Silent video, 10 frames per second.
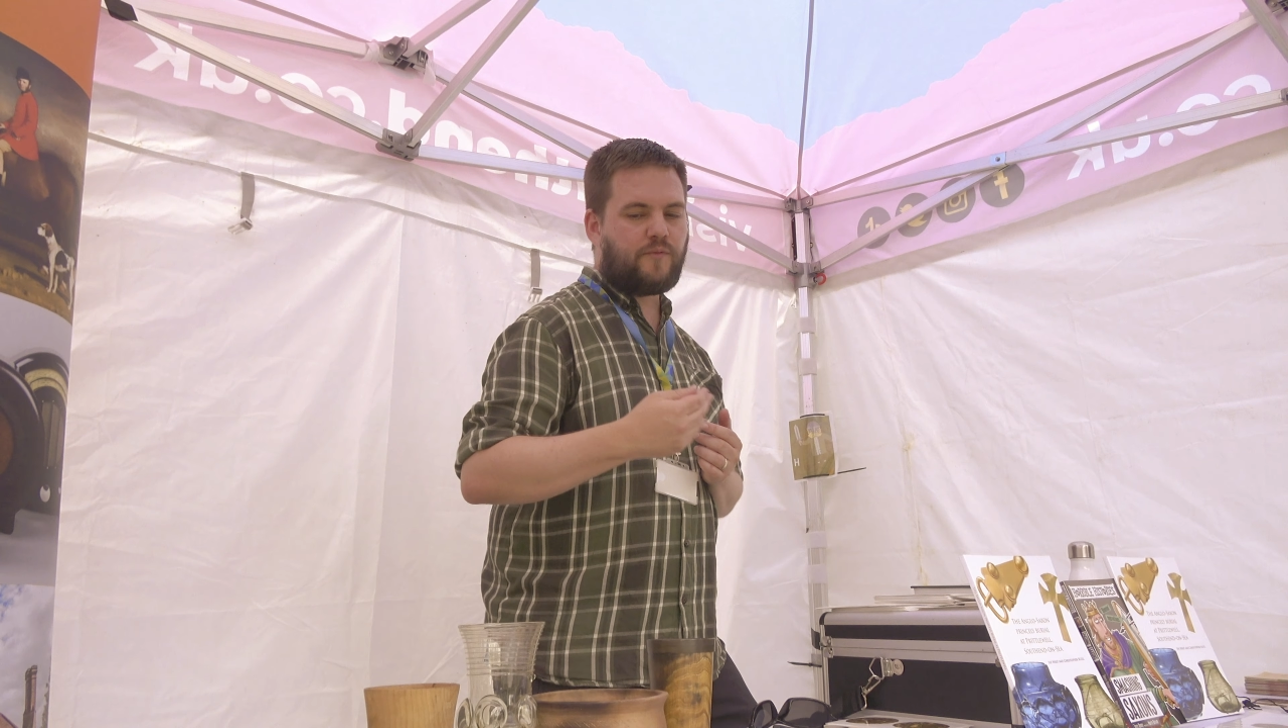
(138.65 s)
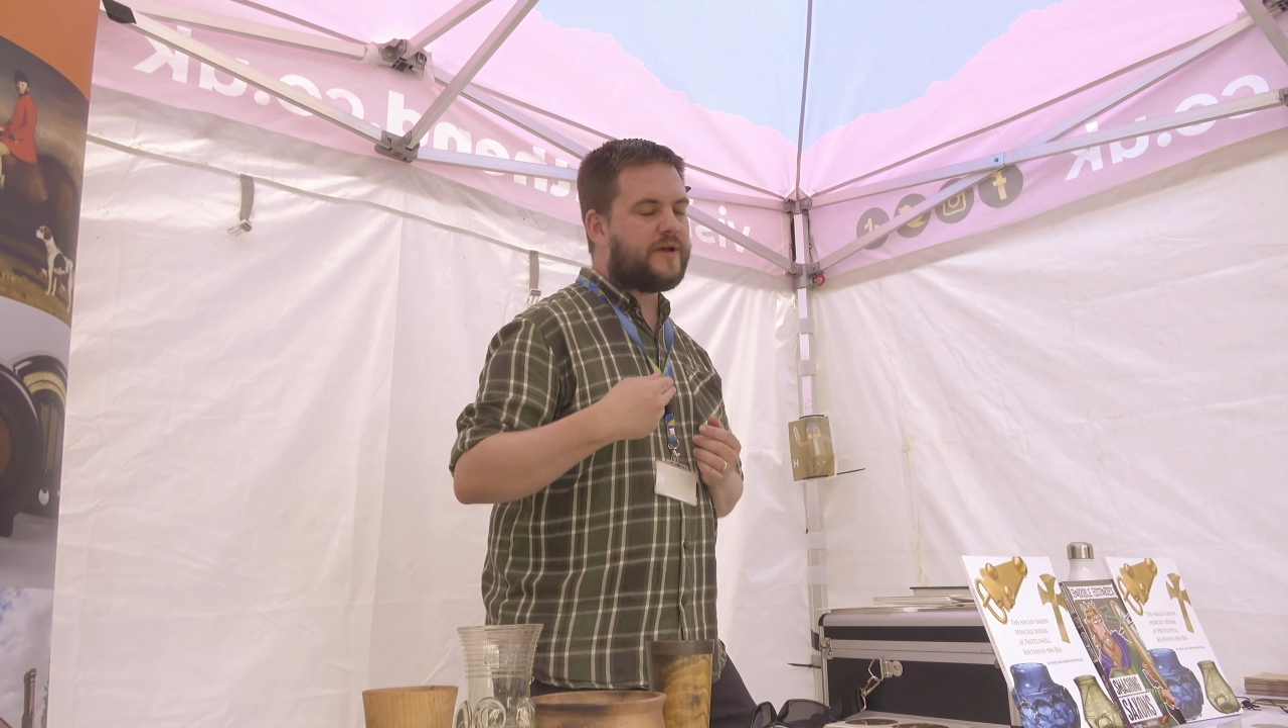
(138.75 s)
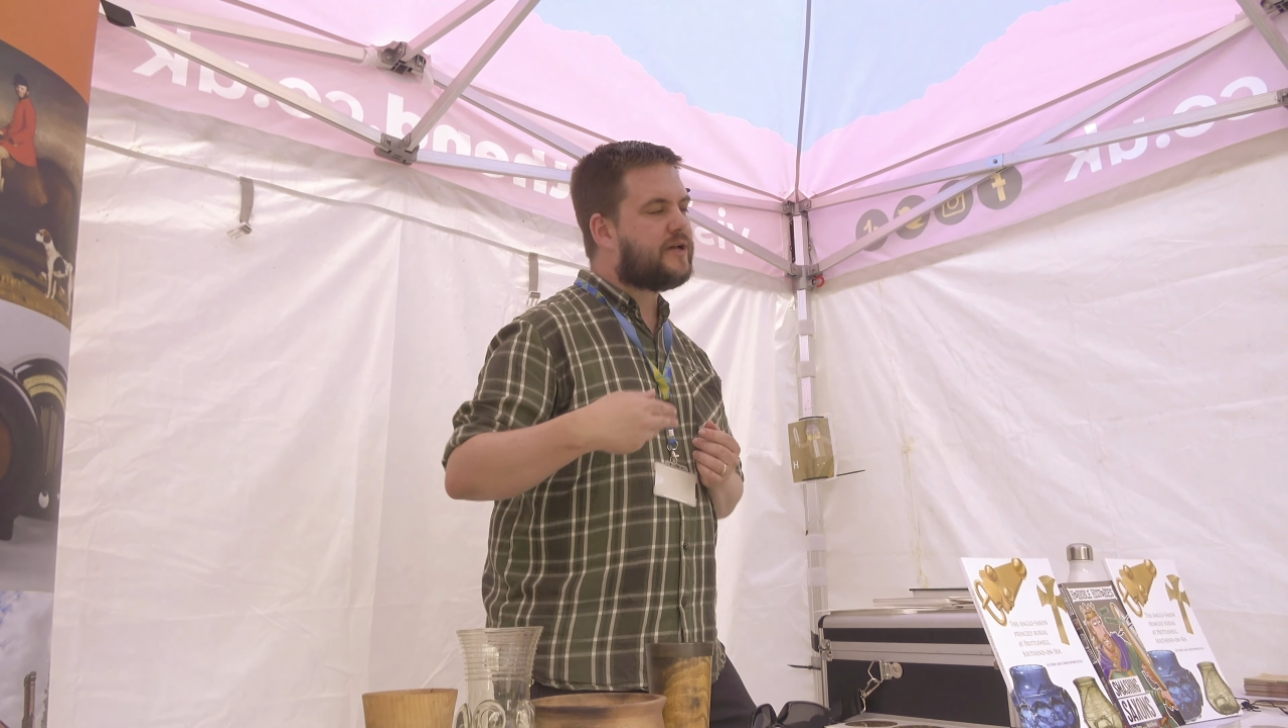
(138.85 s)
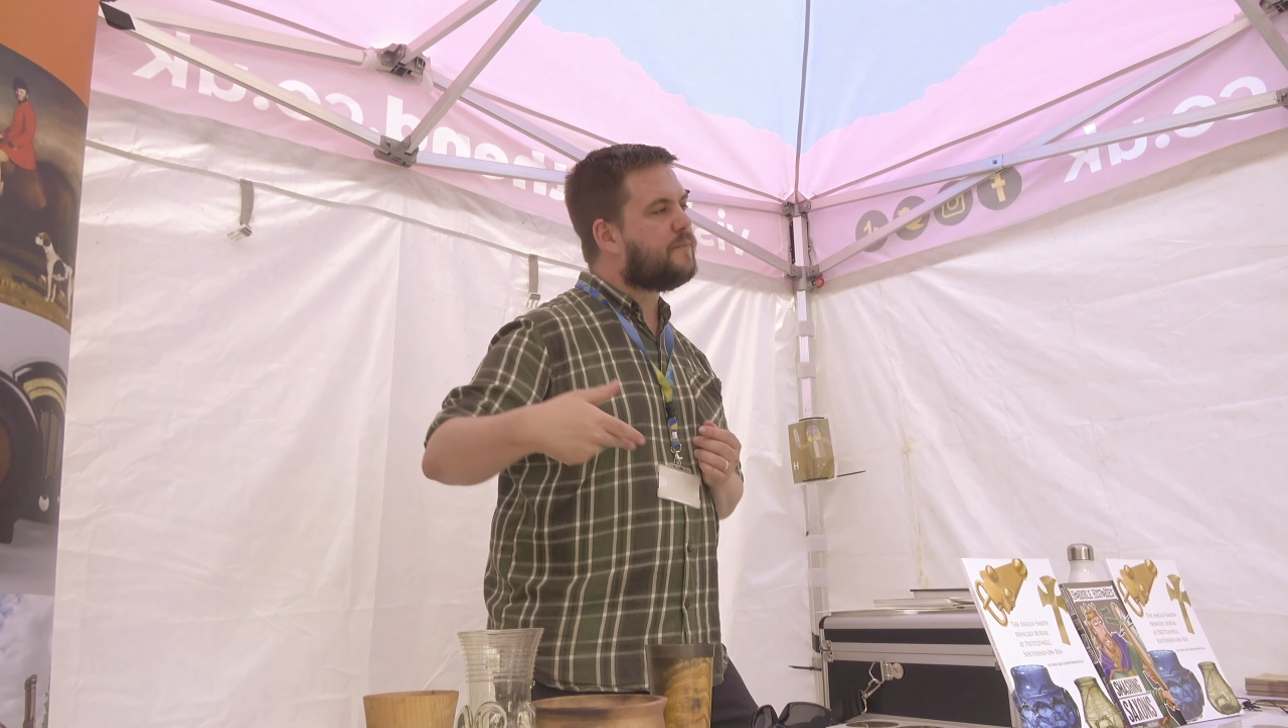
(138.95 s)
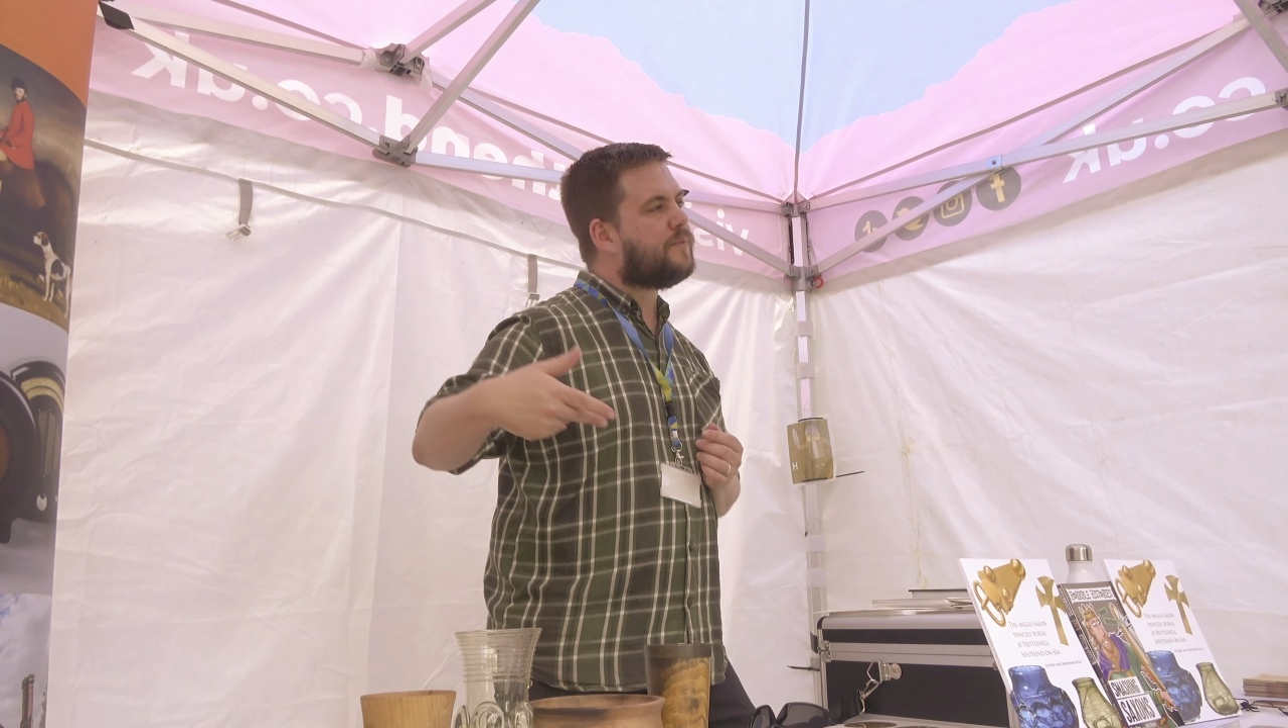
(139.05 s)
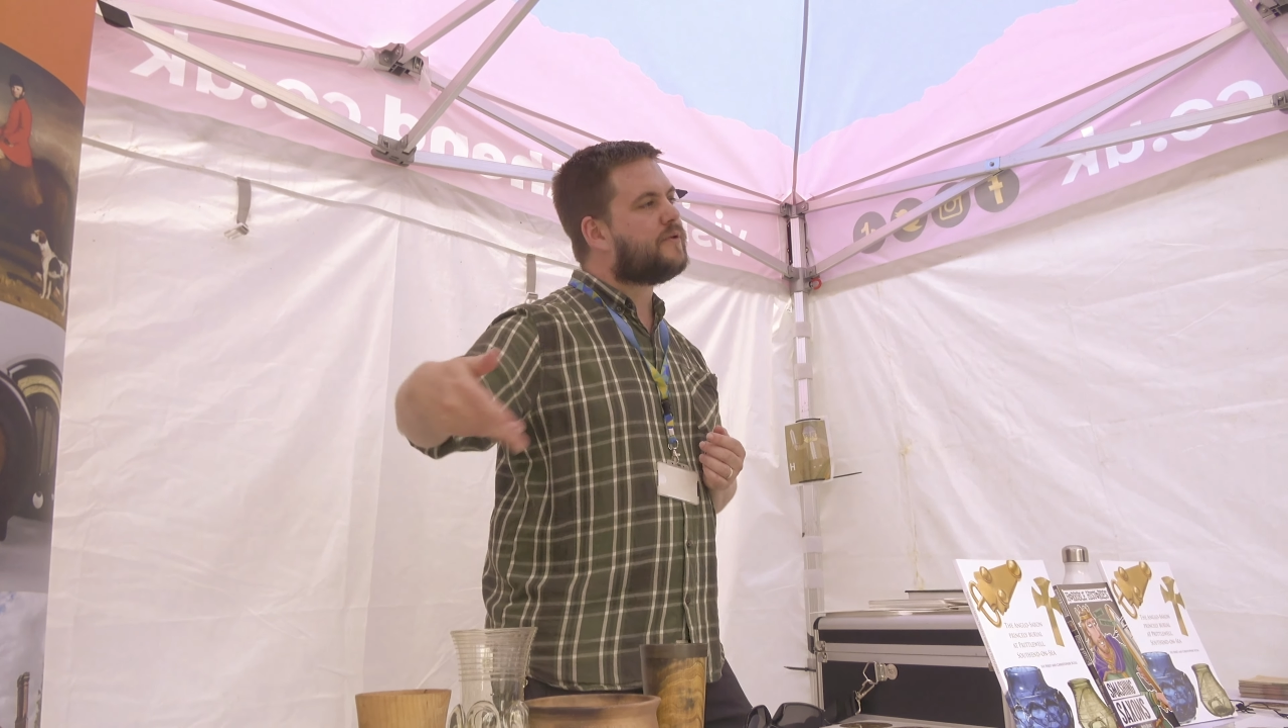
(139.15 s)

we can